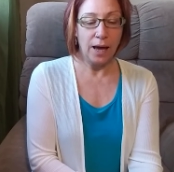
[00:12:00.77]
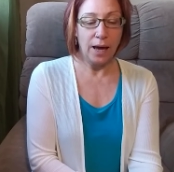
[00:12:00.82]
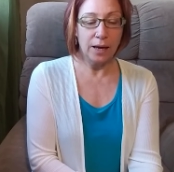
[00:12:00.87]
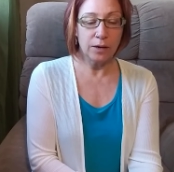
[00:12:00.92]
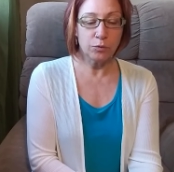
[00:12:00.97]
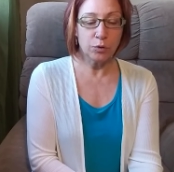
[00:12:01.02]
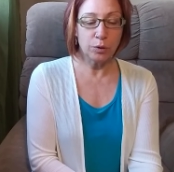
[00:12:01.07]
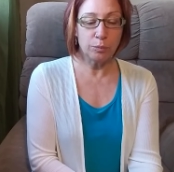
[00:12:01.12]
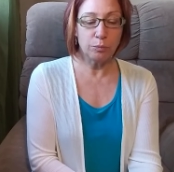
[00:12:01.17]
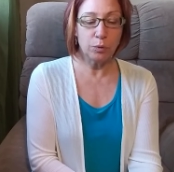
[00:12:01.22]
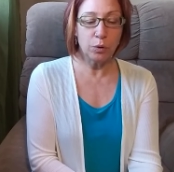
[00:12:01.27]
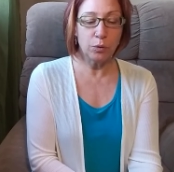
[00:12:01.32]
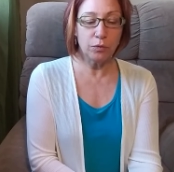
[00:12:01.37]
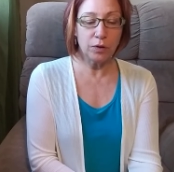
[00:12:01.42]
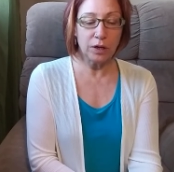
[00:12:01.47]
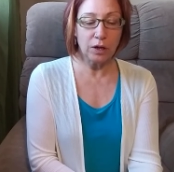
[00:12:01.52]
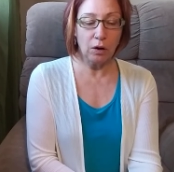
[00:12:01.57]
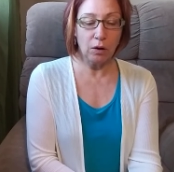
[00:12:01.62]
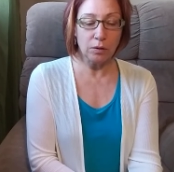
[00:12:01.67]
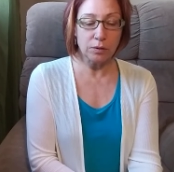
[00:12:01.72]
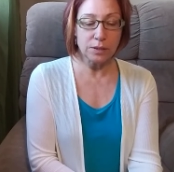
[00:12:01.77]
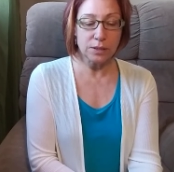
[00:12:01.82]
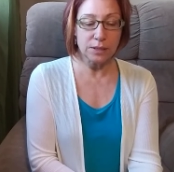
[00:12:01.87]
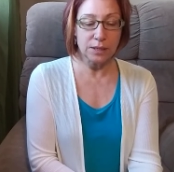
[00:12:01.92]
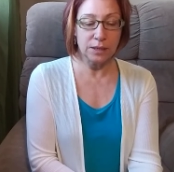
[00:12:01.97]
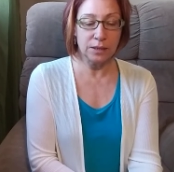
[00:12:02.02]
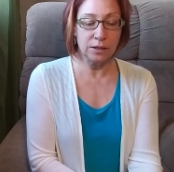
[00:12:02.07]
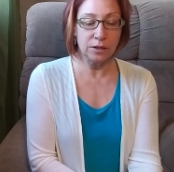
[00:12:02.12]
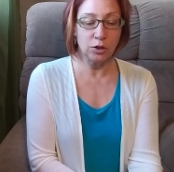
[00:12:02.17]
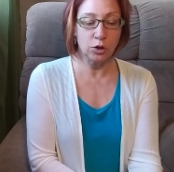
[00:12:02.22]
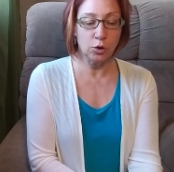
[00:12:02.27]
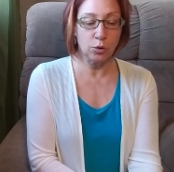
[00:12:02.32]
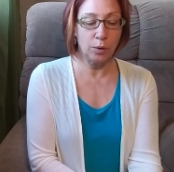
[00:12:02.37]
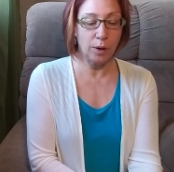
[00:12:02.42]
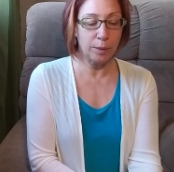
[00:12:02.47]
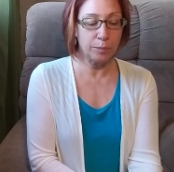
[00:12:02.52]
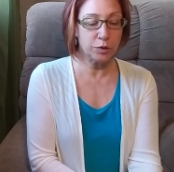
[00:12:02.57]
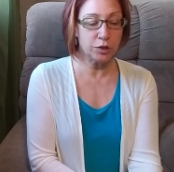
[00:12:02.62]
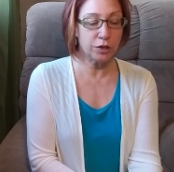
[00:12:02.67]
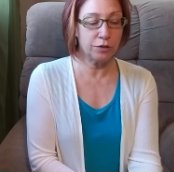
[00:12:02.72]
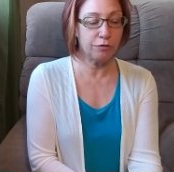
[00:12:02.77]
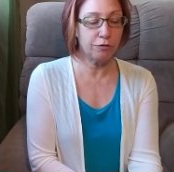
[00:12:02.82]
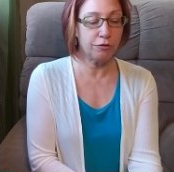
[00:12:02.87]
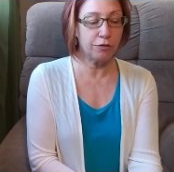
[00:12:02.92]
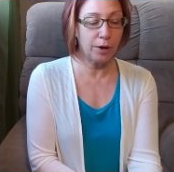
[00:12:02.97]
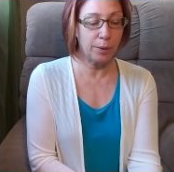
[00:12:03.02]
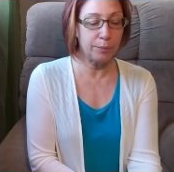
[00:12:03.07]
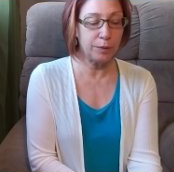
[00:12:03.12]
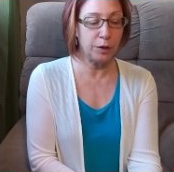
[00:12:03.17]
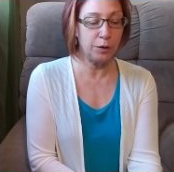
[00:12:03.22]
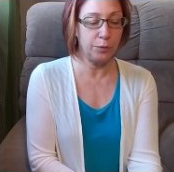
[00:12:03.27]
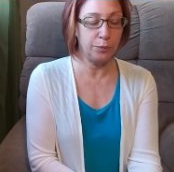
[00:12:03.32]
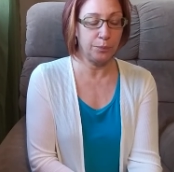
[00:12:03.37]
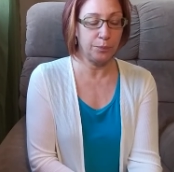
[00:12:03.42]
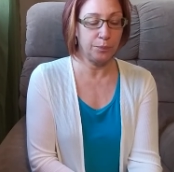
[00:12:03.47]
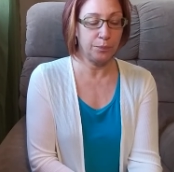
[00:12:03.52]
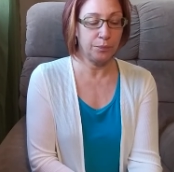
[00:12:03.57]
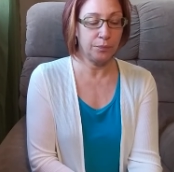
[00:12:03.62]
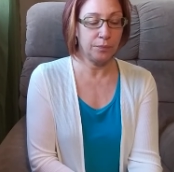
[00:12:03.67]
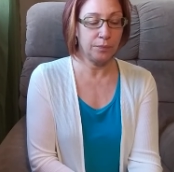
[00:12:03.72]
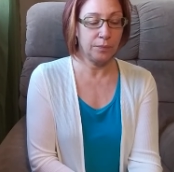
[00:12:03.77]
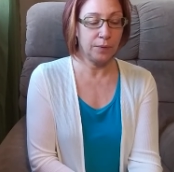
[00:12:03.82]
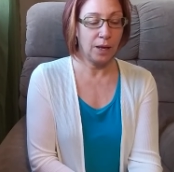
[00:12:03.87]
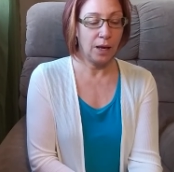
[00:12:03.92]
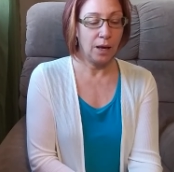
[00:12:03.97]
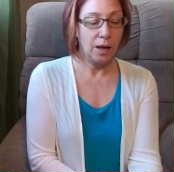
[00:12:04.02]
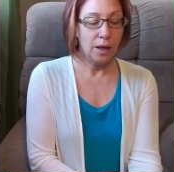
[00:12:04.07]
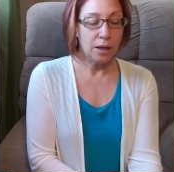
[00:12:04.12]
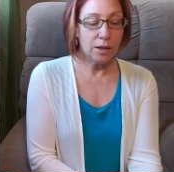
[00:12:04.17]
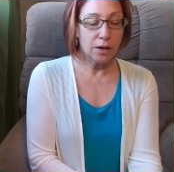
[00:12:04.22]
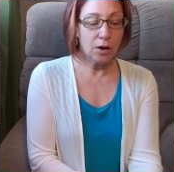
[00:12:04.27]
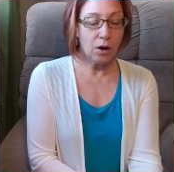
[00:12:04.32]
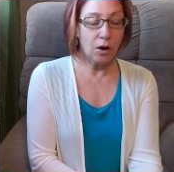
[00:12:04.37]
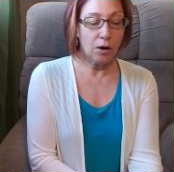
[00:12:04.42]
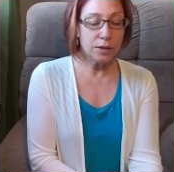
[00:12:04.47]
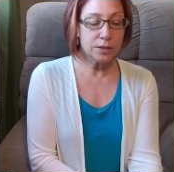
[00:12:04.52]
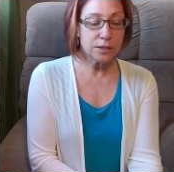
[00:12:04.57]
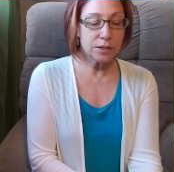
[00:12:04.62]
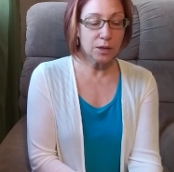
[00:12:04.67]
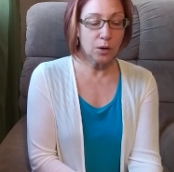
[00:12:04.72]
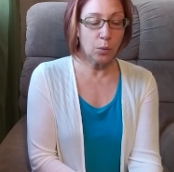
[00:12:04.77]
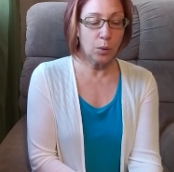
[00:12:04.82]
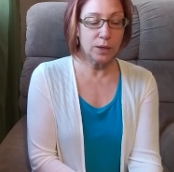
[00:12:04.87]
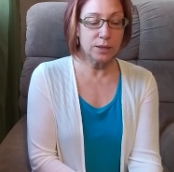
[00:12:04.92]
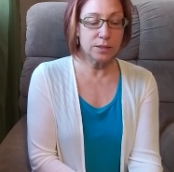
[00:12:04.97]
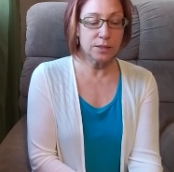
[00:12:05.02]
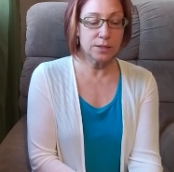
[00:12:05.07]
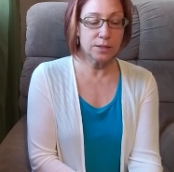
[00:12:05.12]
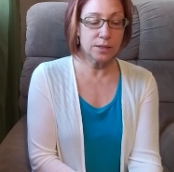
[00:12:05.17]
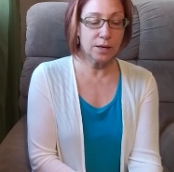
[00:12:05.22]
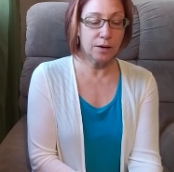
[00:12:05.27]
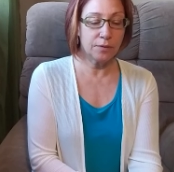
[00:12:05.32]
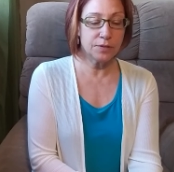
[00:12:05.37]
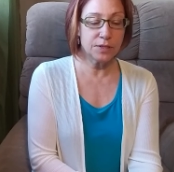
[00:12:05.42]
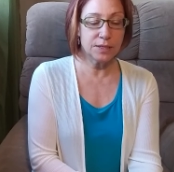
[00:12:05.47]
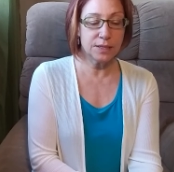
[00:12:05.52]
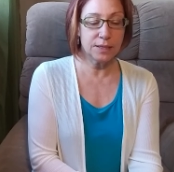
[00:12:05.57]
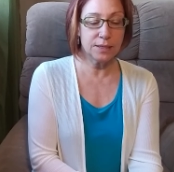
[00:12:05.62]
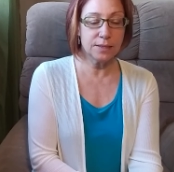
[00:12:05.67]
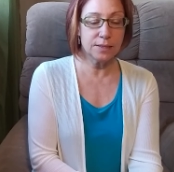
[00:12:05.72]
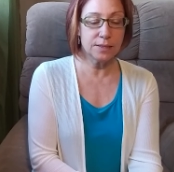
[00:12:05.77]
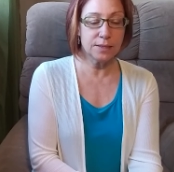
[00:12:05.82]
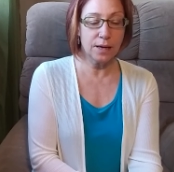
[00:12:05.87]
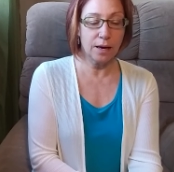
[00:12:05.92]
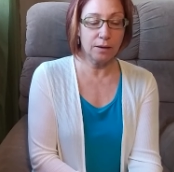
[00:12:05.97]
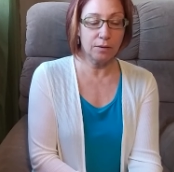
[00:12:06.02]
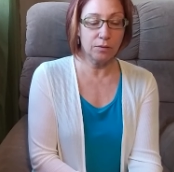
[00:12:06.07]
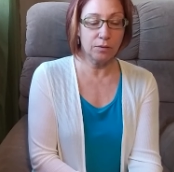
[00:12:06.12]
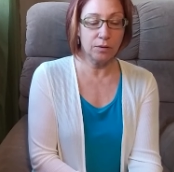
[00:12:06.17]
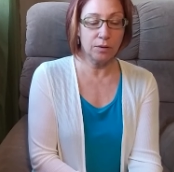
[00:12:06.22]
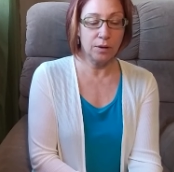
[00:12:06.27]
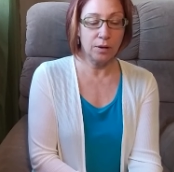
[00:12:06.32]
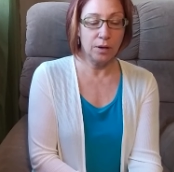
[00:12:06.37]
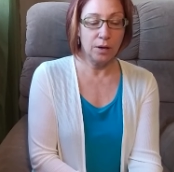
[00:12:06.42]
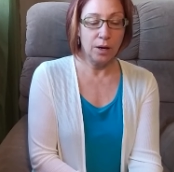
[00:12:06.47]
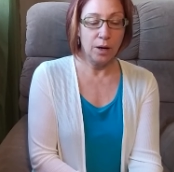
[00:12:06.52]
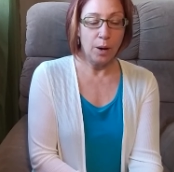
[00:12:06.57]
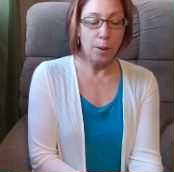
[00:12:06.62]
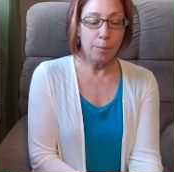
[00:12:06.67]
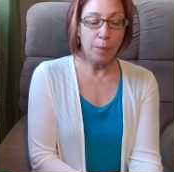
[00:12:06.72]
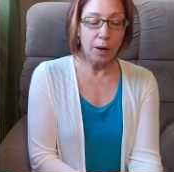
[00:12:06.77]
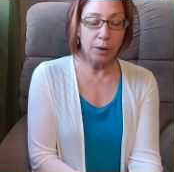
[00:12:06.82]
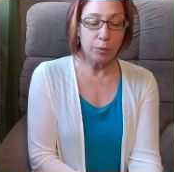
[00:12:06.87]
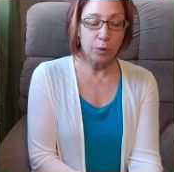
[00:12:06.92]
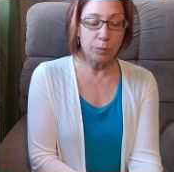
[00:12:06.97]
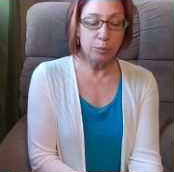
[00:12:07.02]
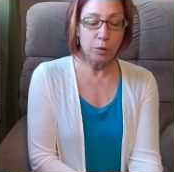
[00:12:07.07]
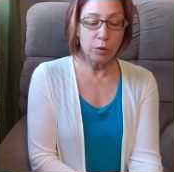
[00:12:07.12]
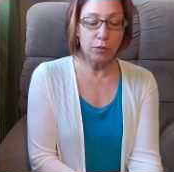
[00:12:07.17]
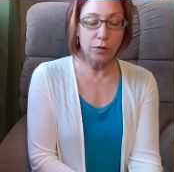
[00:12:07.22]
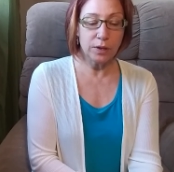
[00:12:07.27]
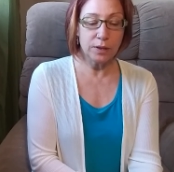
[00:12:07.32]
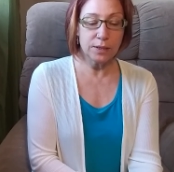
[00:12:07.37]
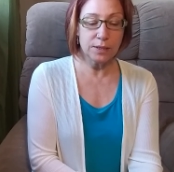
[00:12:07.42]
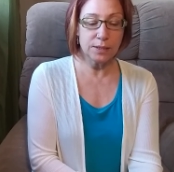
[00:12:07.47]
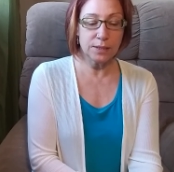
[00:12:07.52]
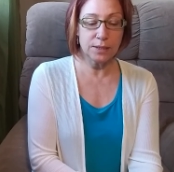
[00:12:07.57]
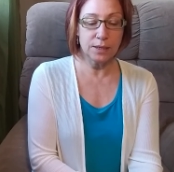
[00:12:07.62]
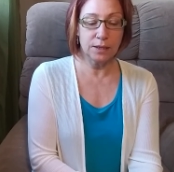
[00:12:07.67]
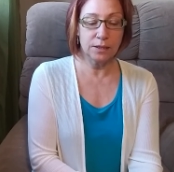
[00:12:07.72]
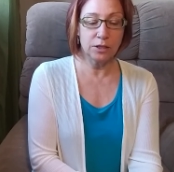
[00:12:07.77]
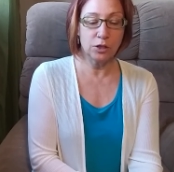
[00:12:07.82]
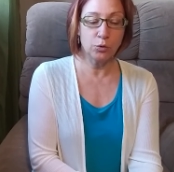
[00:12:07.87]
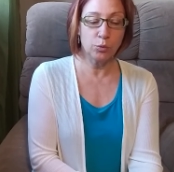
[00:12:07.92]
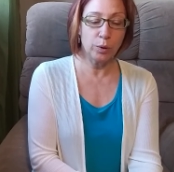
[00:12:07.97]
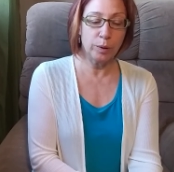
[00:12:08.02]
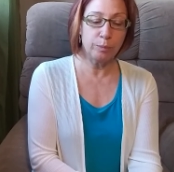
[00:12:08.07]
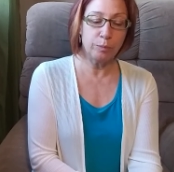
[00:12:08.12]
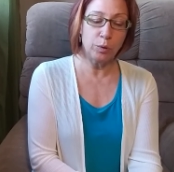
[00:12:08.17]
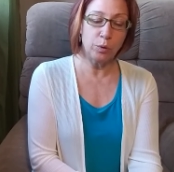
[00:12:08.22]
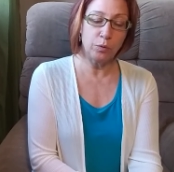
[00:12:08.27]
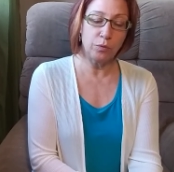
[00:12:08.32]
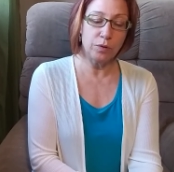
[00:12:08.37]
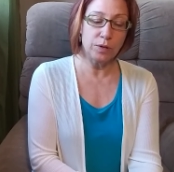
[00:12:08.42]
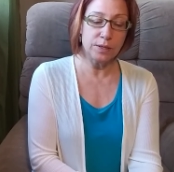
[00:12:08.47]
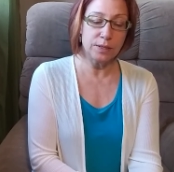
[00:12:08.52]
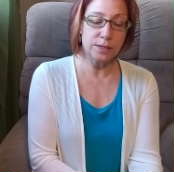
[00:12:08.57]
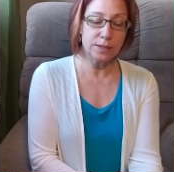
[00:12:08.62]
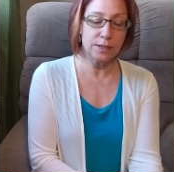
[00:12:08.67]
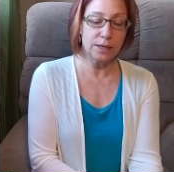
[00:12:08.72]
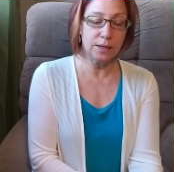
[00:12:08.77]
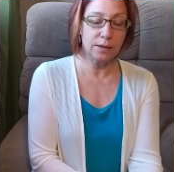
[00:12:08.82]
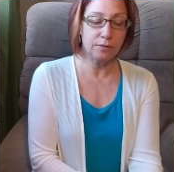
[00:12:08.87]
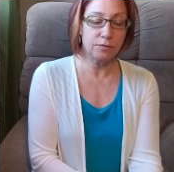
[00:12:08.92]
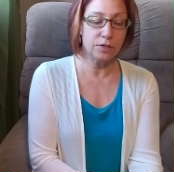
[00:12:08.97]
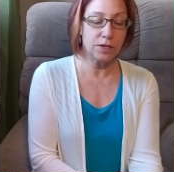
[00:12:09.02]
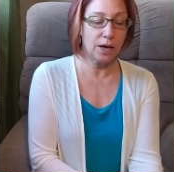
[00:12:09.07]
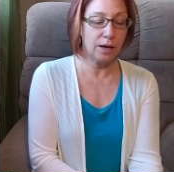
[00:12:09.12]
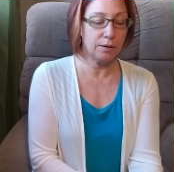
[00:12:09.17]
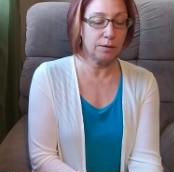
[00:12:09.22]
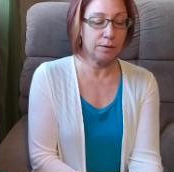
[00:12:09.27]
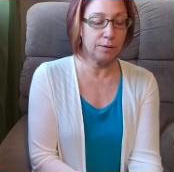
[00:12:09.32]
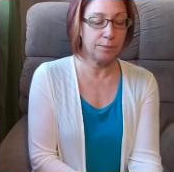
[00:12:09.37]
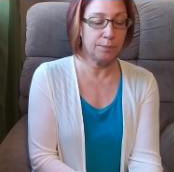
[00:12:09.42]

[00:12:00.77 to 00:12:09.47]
and removing all sin and corruption from you. The consequences of sin is death, by removing the sin, you remove the sting of death.